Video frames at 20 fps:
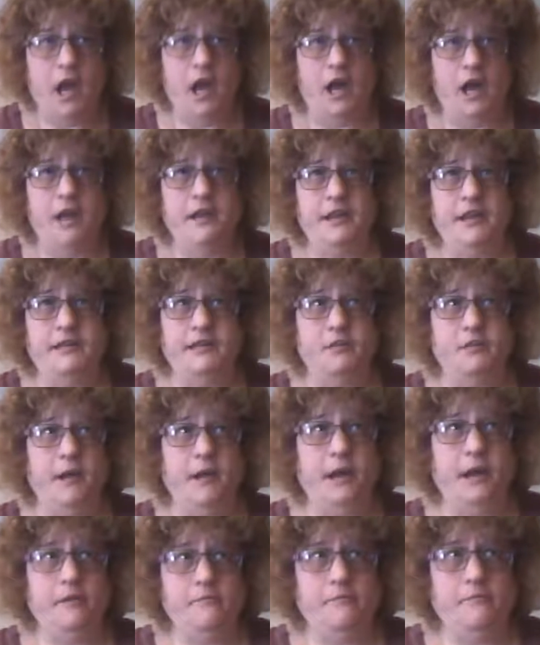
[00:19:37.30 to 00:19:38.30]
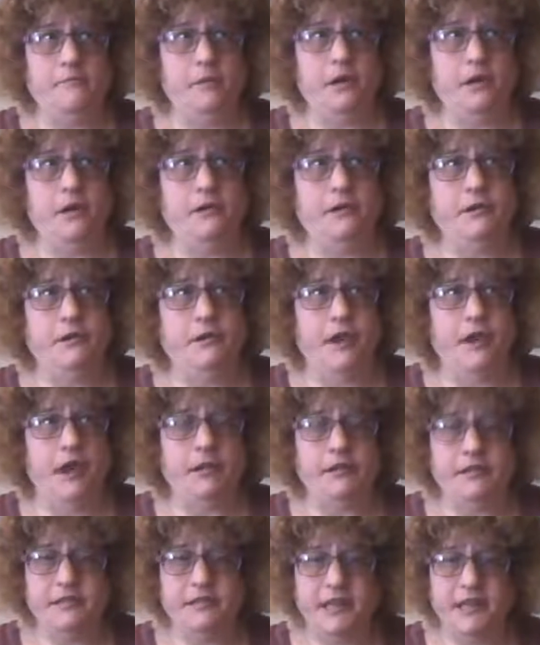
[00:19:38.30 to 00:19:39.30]
It's around
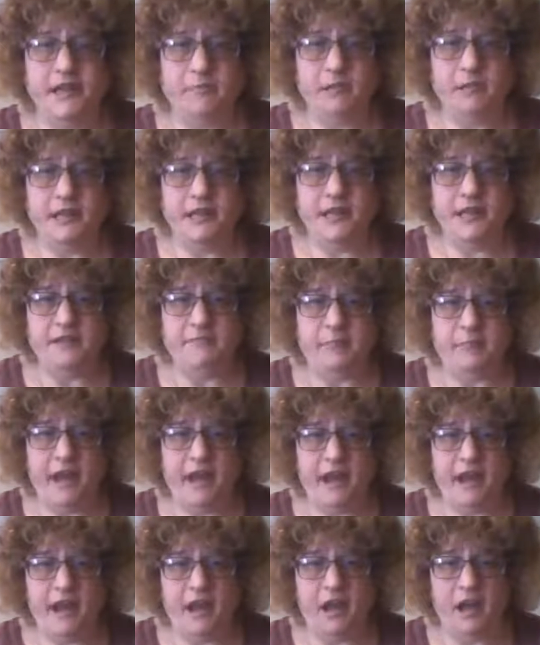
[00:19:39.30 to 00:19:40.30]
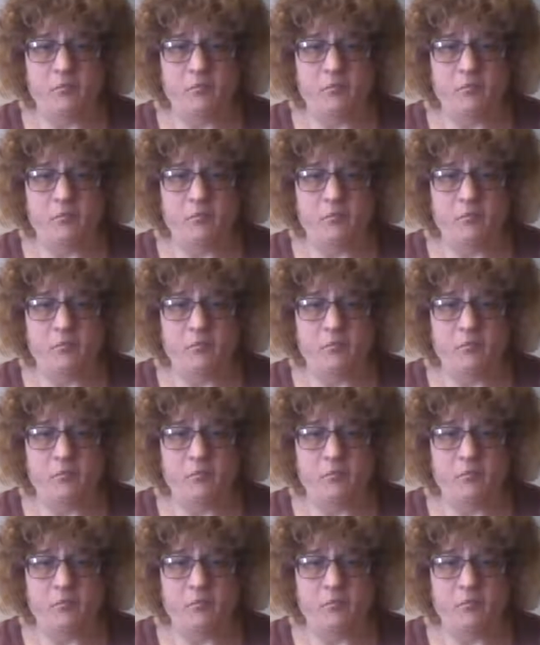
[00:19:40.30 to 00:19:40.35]
$400, I believe, but